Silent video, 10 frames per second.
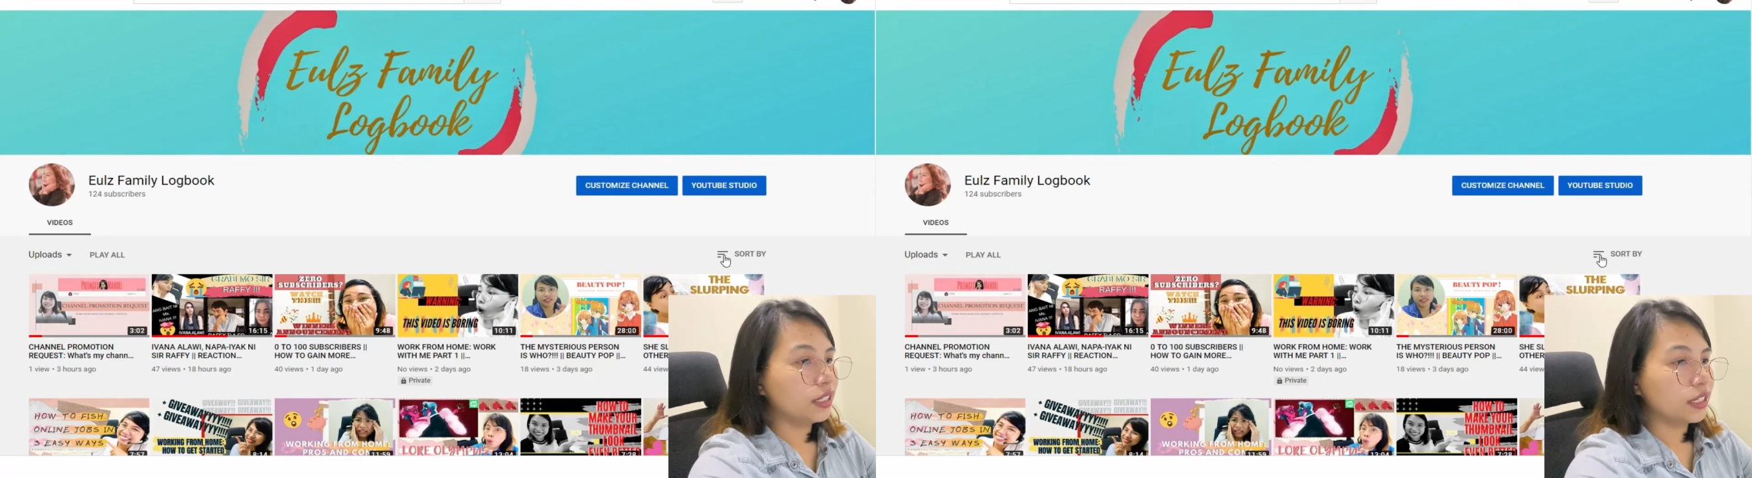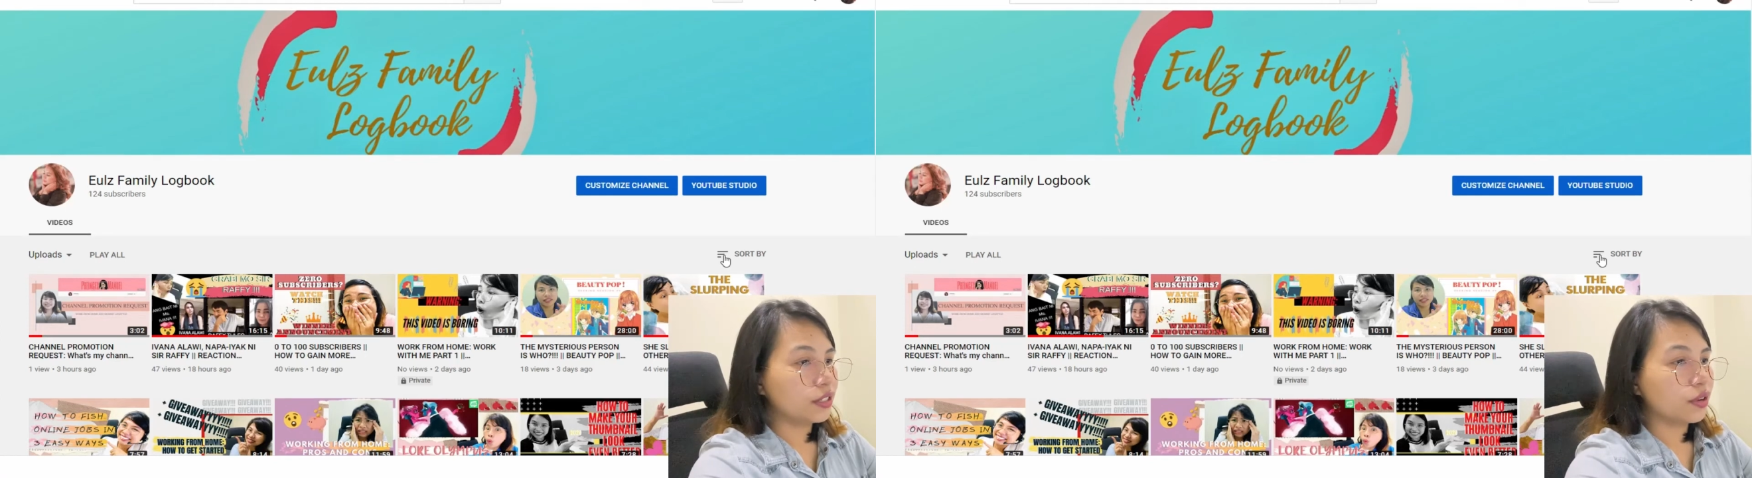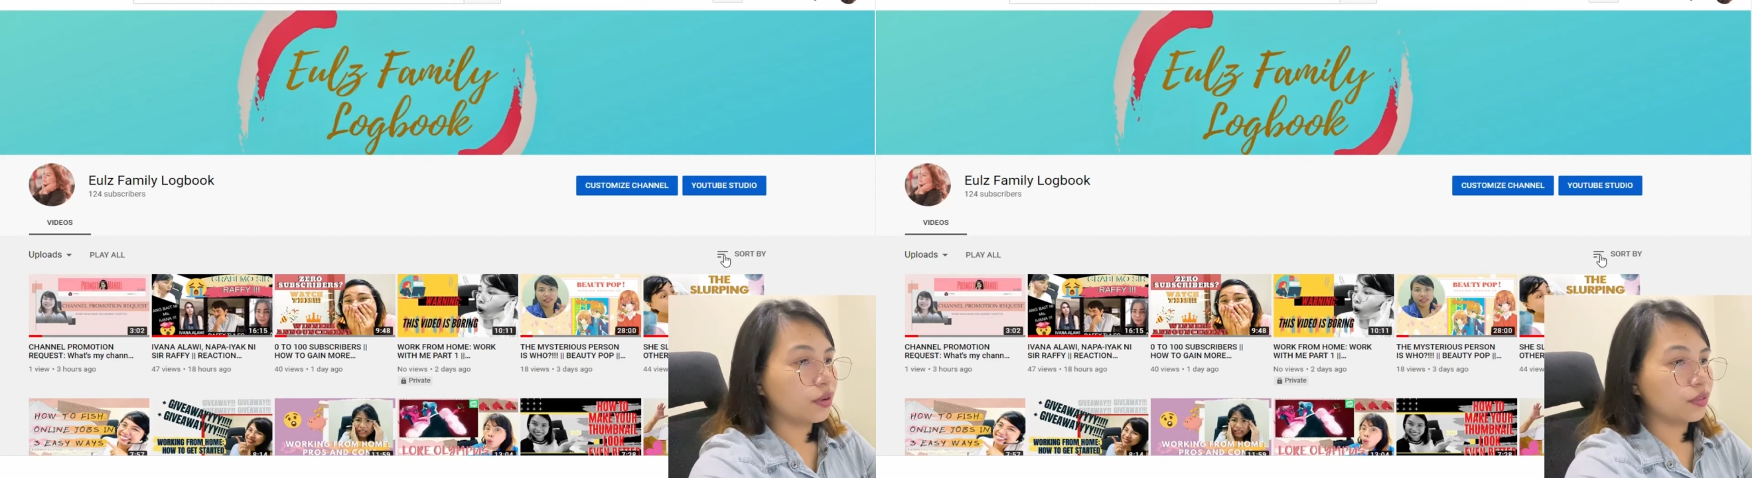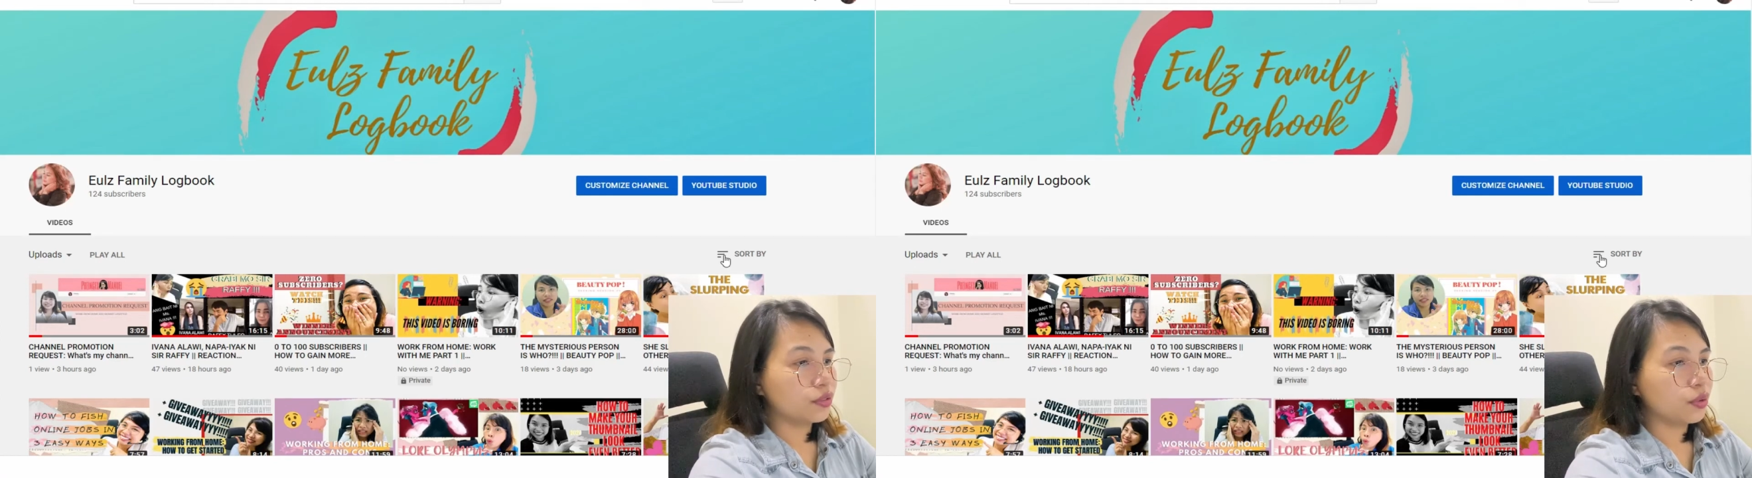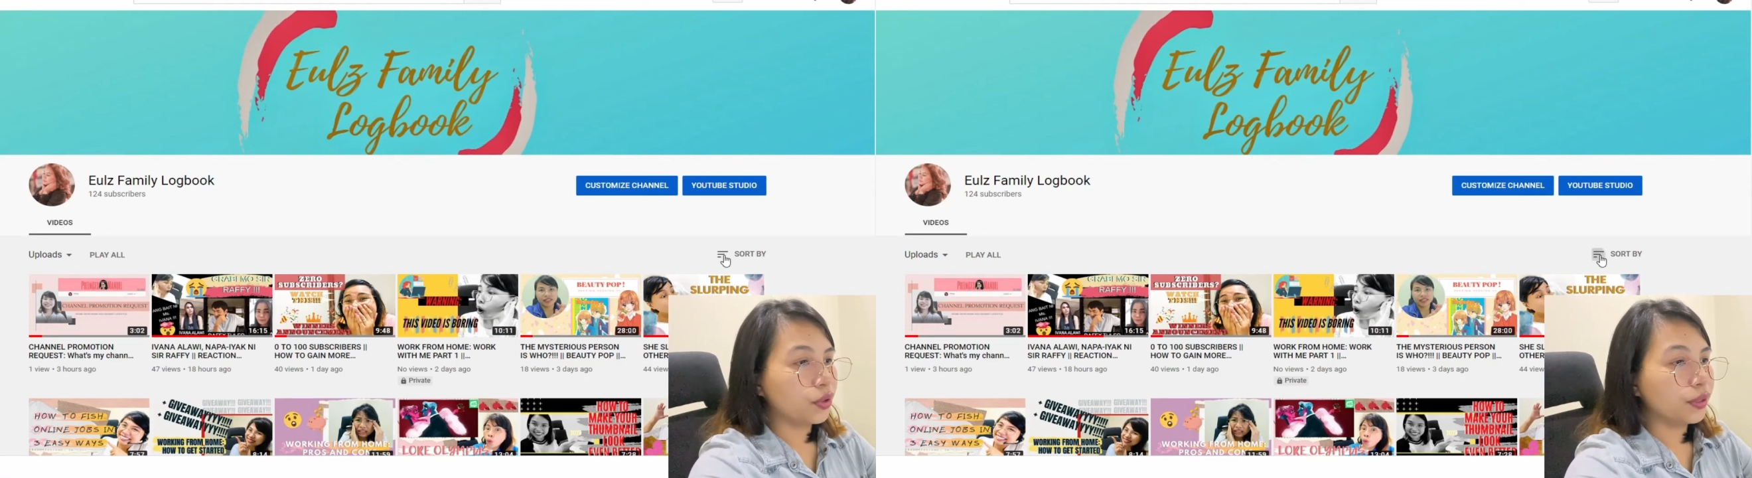Let's go to
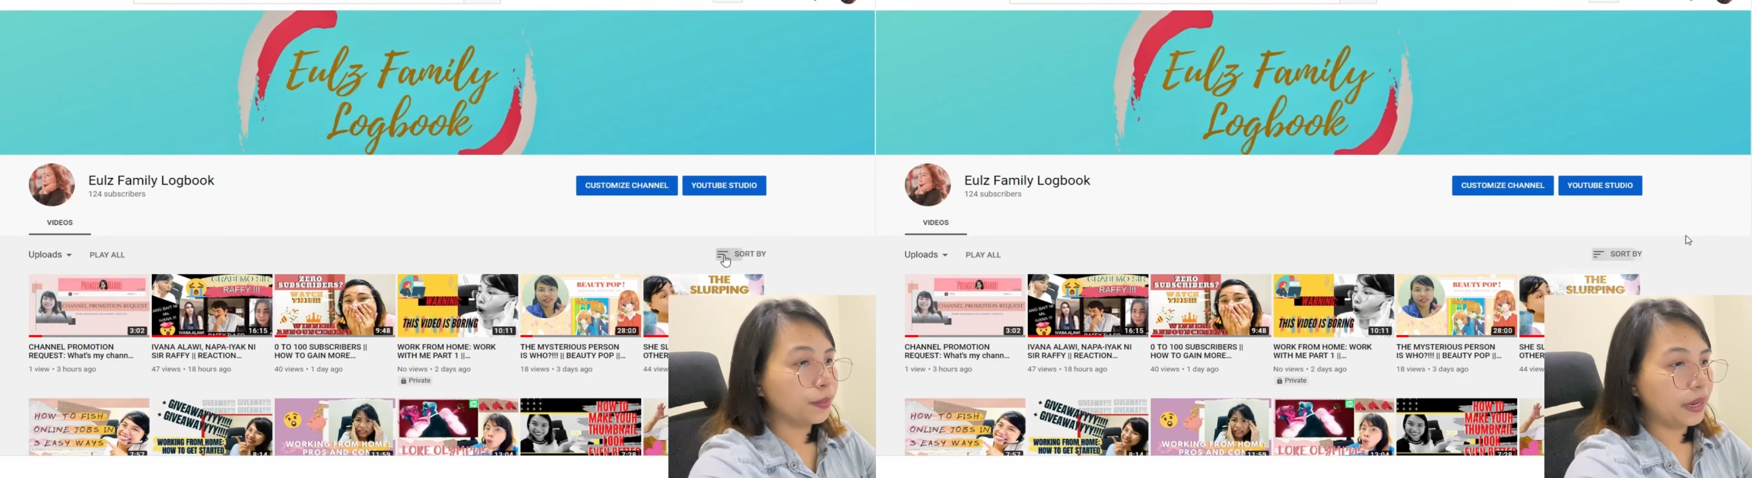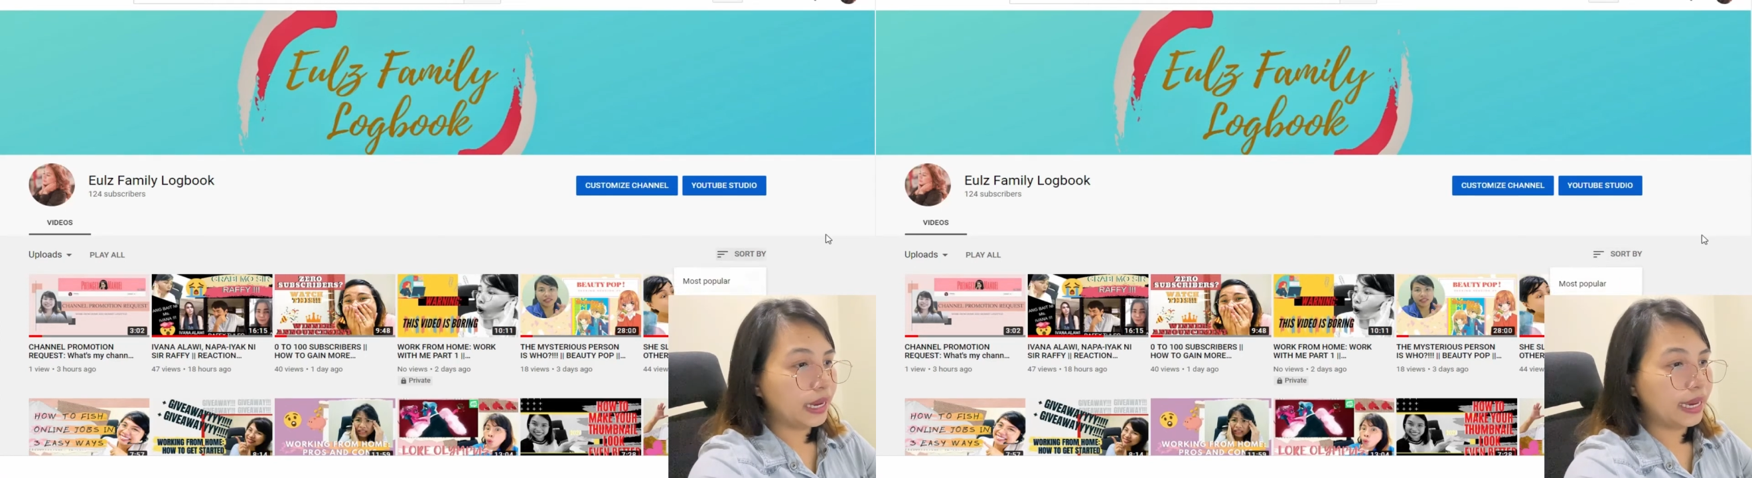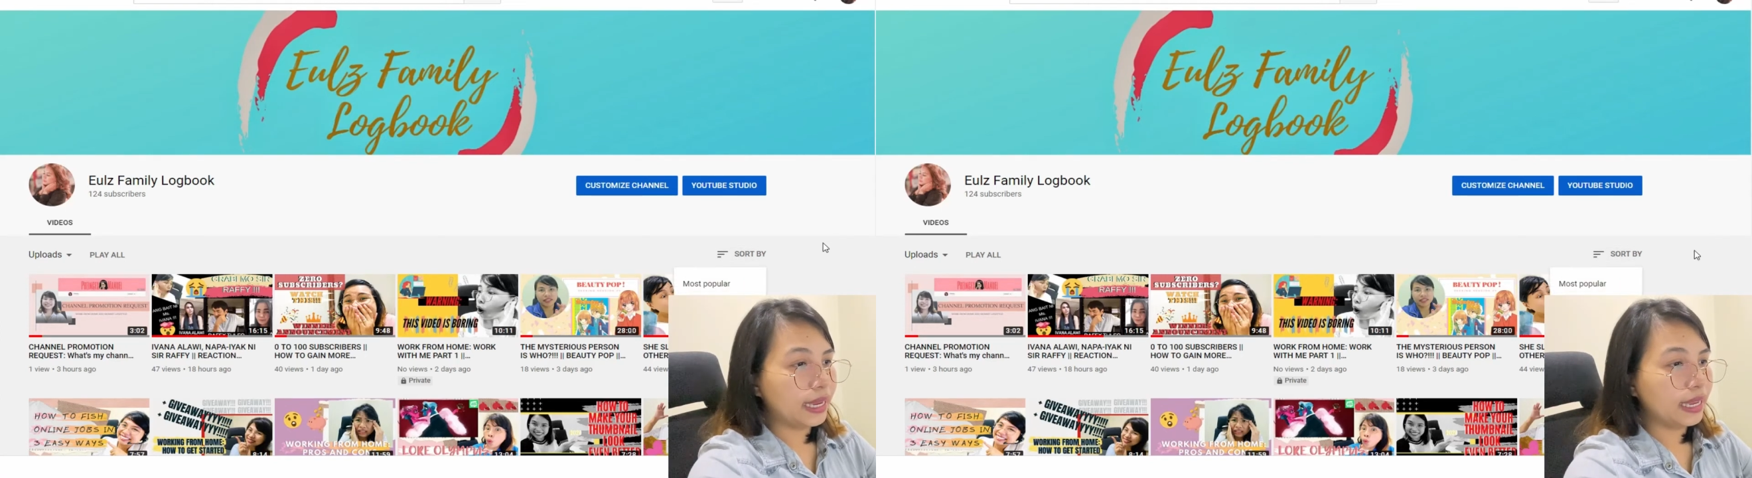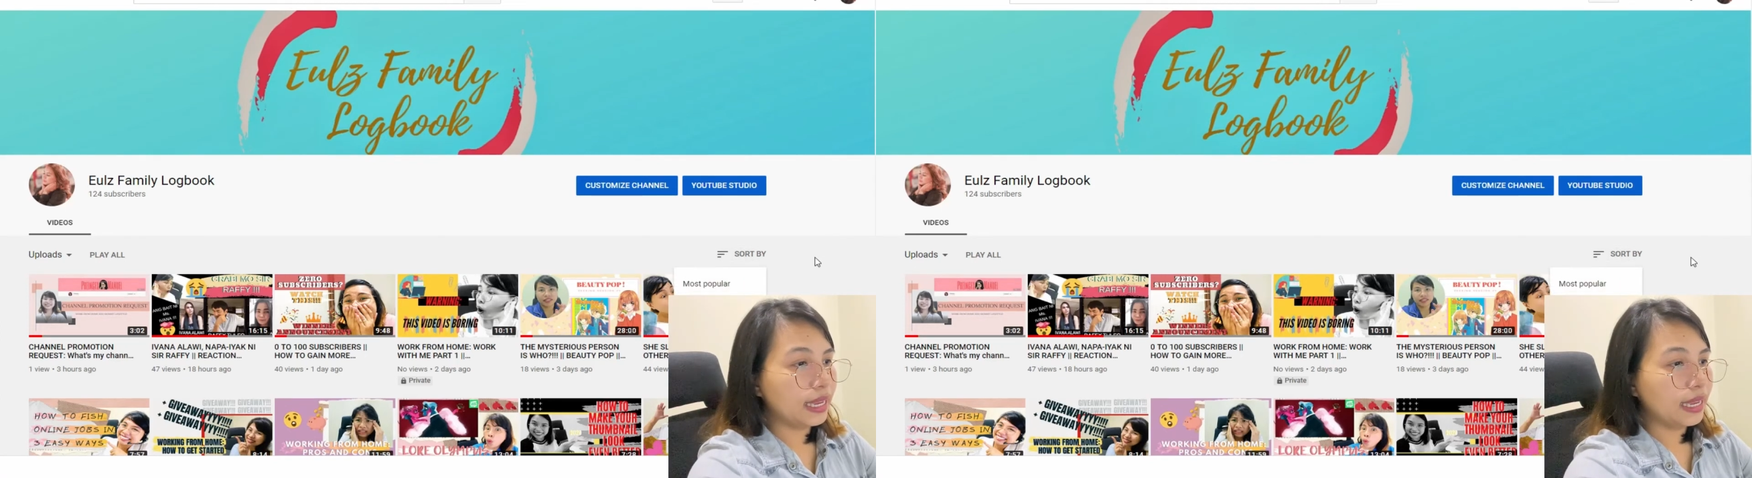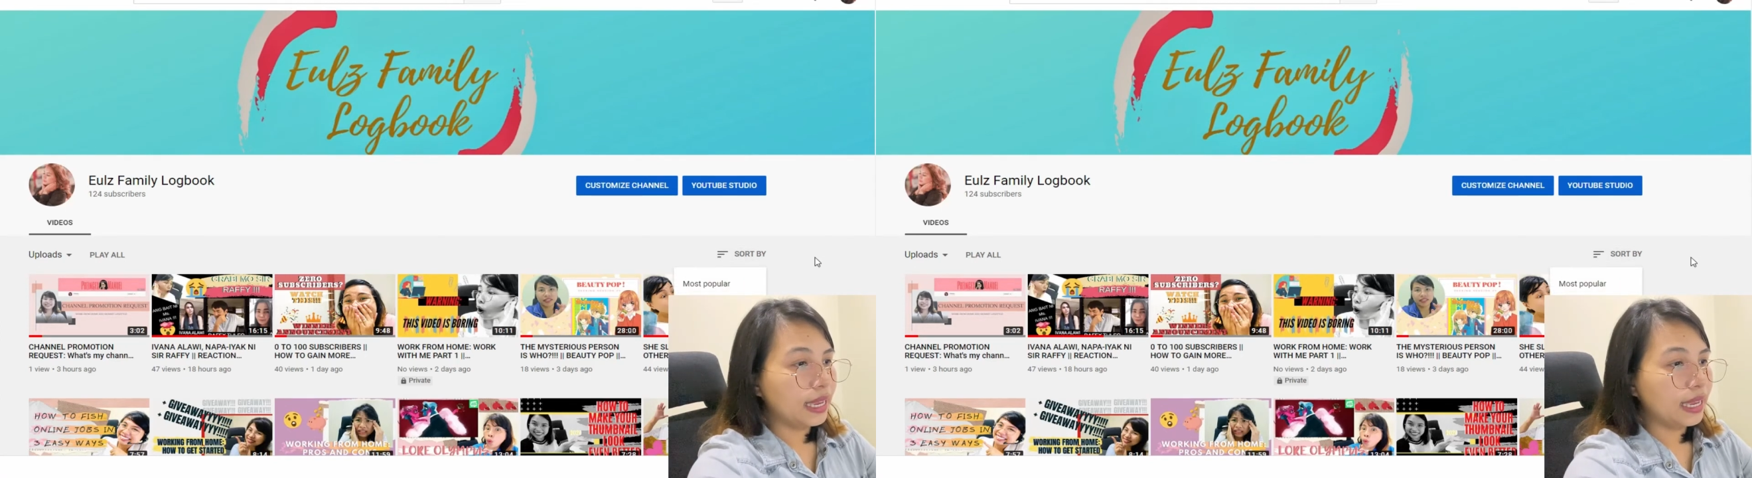sort by,